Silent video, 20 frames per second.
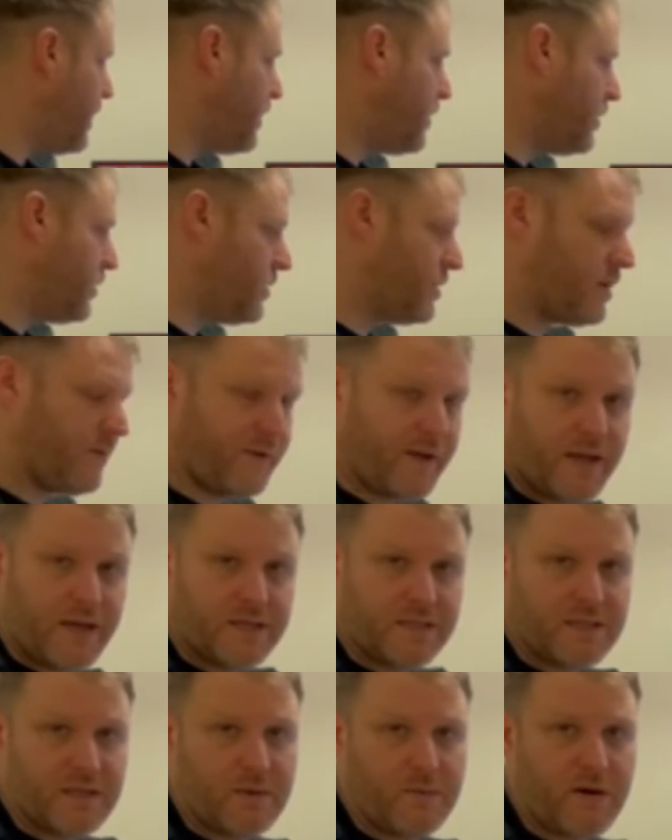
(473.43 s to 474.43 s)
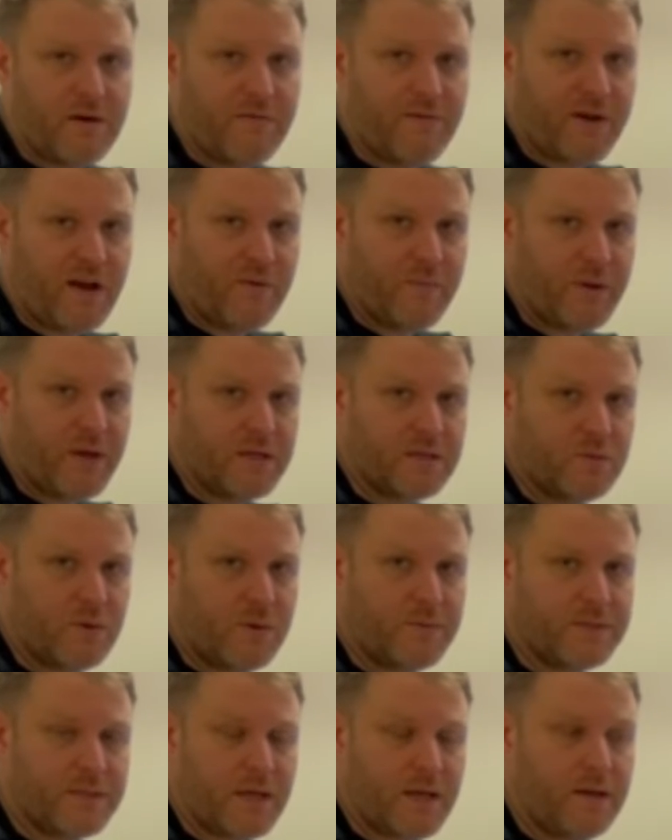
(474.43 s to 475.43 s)
You could just have a HTML5 based
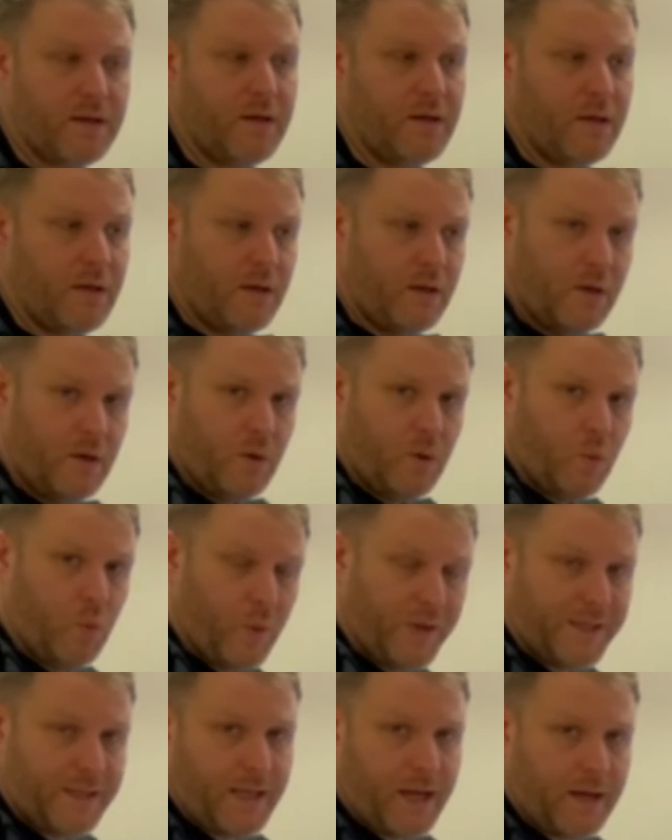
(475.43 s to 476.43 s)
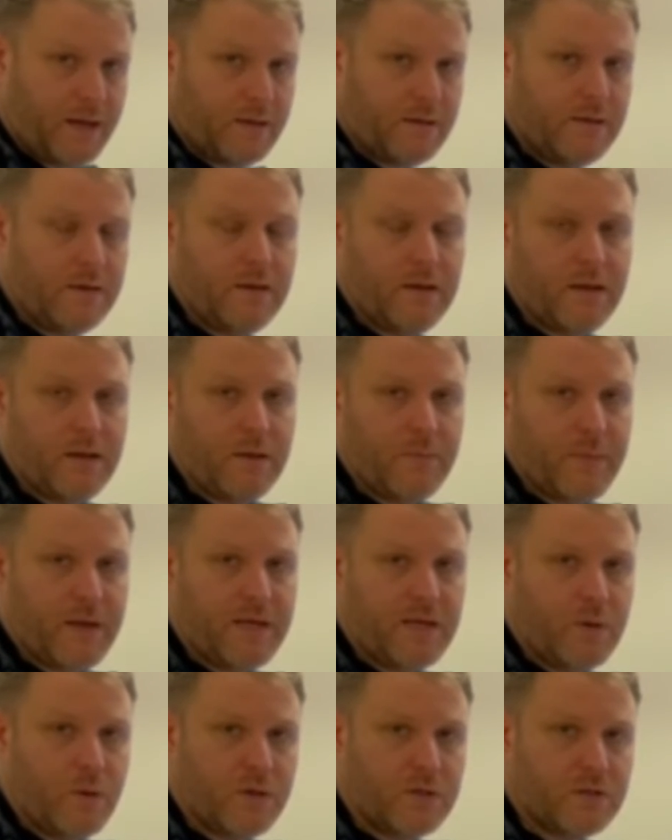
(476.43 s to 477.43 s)
website with that uh,
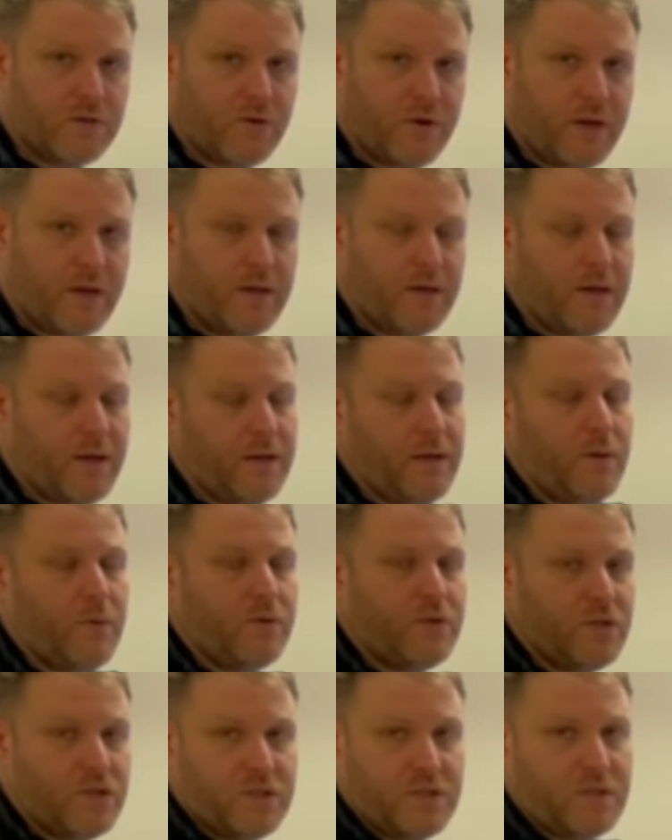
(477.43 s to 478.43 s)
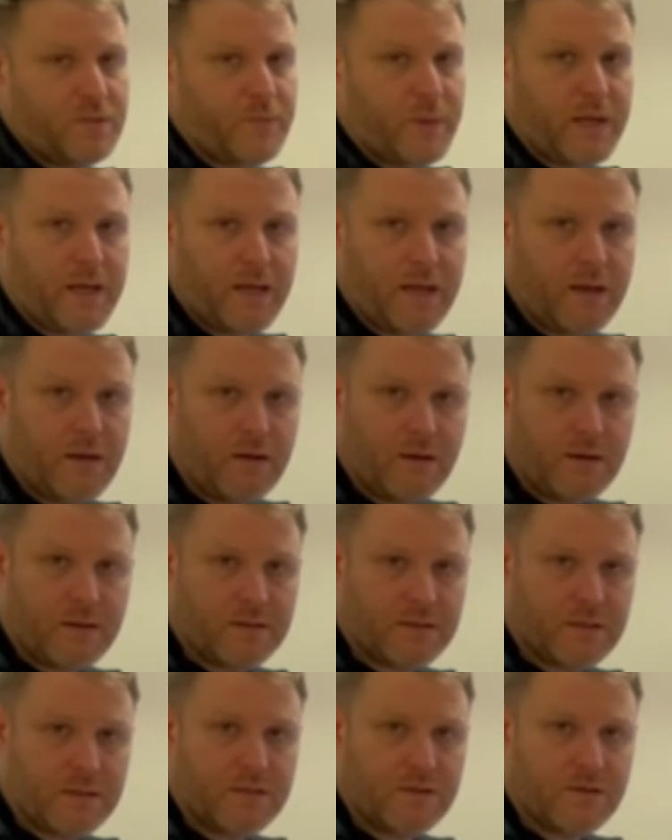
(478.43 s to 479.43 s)
menu on screen and it would just display
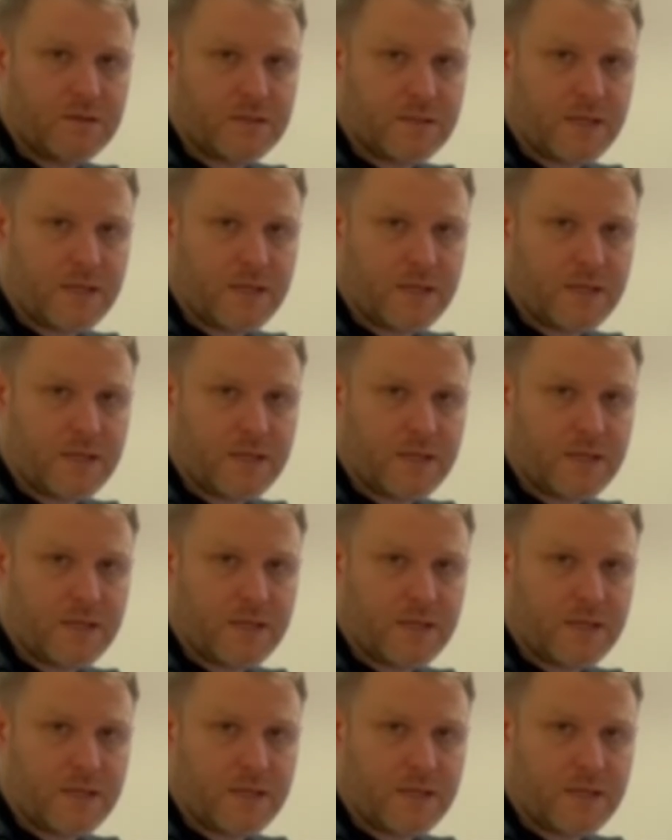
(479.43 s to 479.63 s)
as digital